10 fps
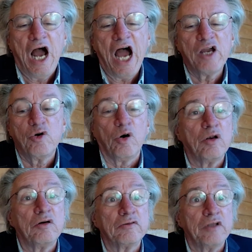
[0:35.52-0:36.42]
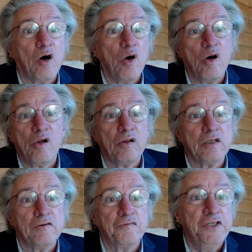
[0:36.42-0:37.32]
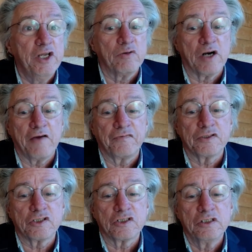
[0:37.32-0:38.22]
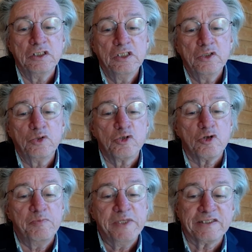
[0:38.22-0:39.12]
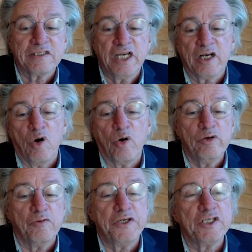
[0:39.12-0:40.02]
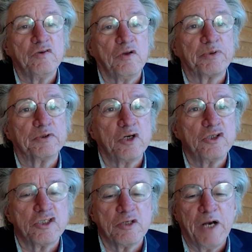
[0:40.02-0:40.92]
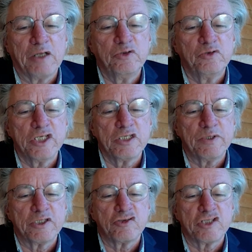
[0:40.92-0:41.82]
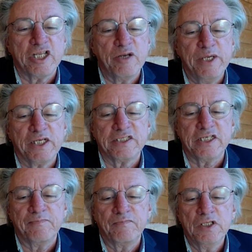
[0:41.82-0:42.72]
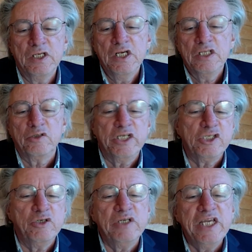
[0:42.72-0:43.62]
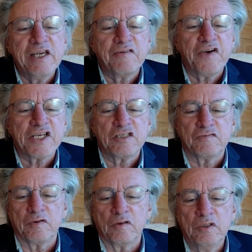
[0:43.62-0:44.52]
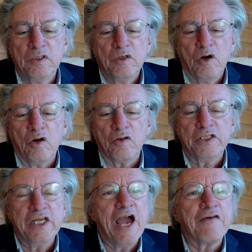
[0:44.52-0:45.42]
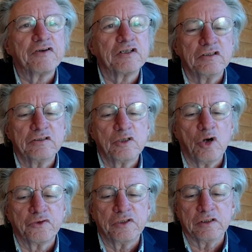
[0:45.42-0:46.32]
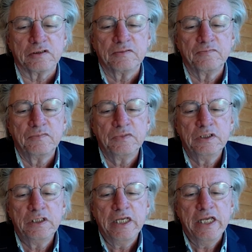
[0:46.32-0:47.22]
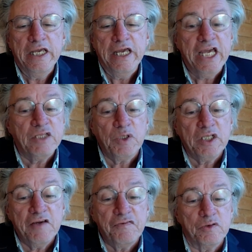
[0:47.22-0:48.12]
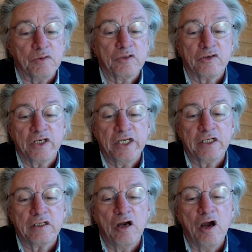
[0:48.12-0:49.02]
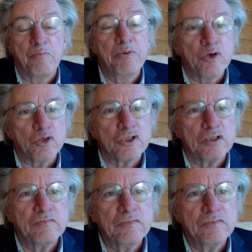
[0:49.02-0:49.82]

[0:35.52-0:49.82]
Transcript: I call on all videographers to submit their audiovisual productions about tourism and sustainability to this unique festival on the African continent. It will give your career a boost.